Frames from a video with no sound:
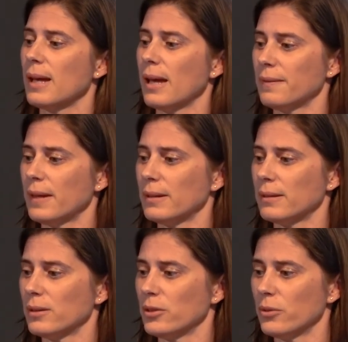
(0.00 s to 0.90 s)
and
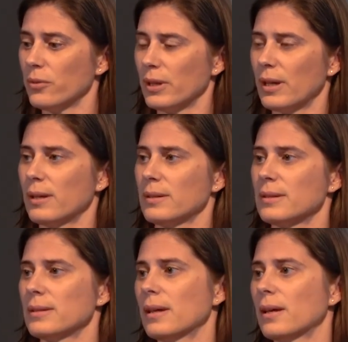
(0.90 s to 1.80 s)
then
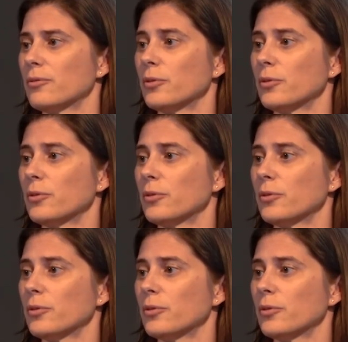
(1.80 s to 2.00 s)
euthanized uh,